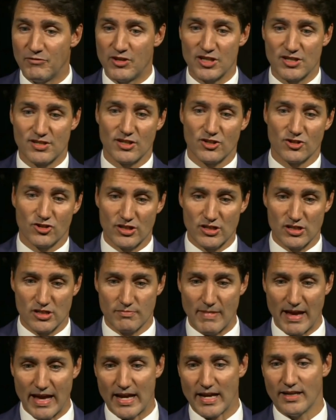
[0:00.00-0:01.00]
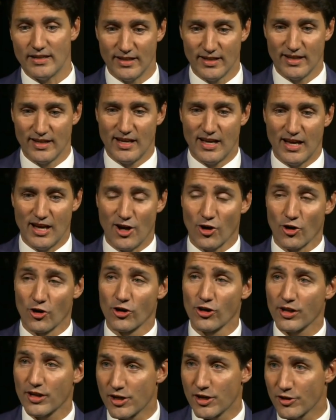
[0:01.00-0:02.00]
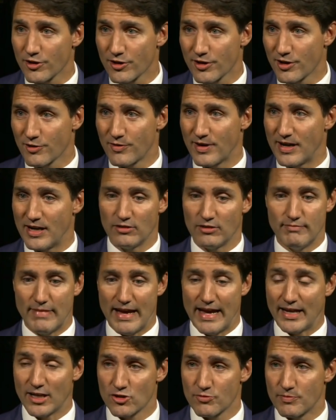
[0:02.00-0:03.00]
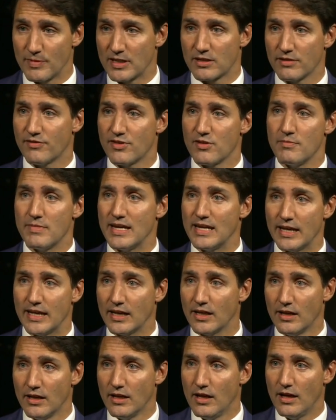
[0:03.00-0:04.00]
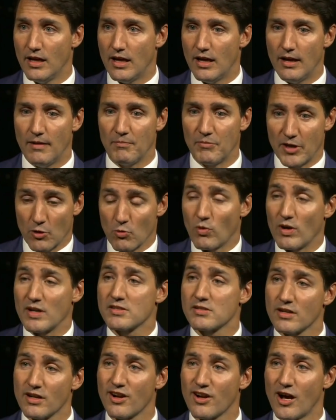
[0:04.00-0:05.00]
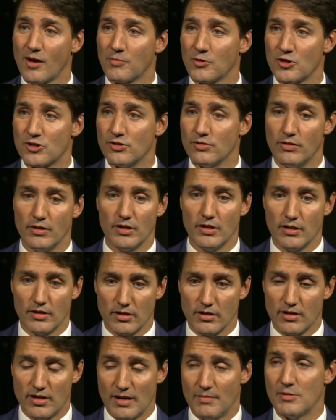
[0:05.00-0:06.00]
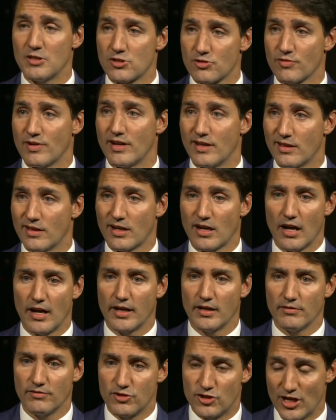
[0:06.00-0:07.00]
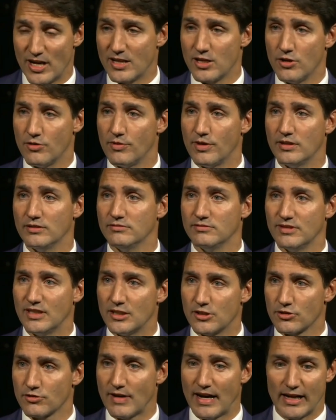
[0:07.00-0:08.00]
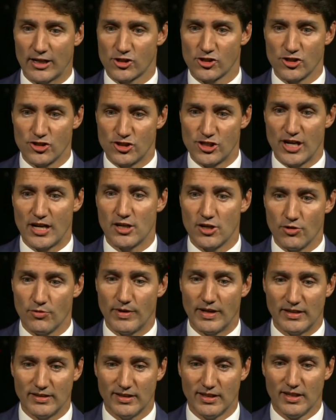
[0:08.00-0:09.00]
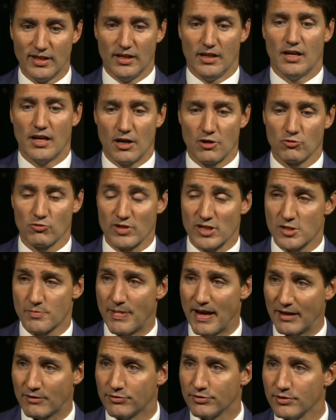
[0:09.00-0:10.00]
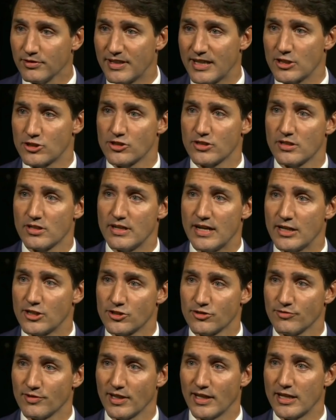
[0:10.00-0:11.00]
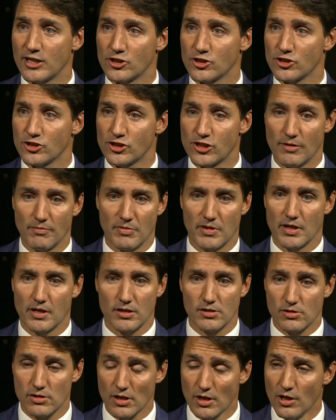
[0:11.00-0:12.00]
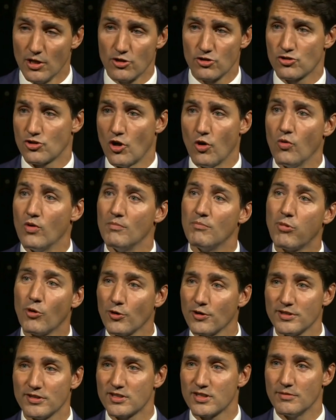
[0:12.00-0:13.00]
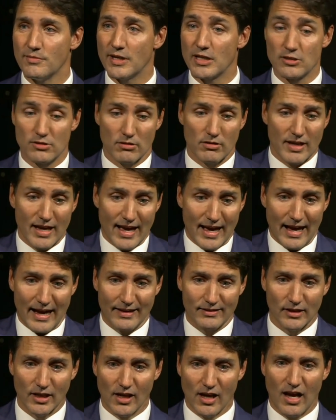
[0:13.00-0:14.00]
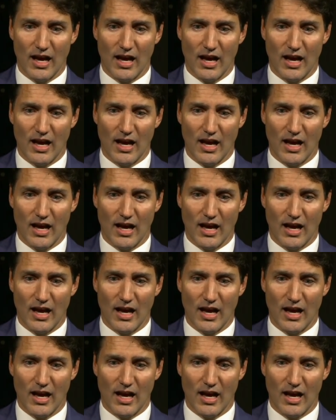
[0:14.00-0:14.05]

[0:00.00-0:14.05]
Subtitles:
decisions made earlier around management of the meeting, there wasn't an opportunity to demonstrate the kind of genuine interaction, genuine respectful nation-to-nation relationship that is so important to me. So yeah,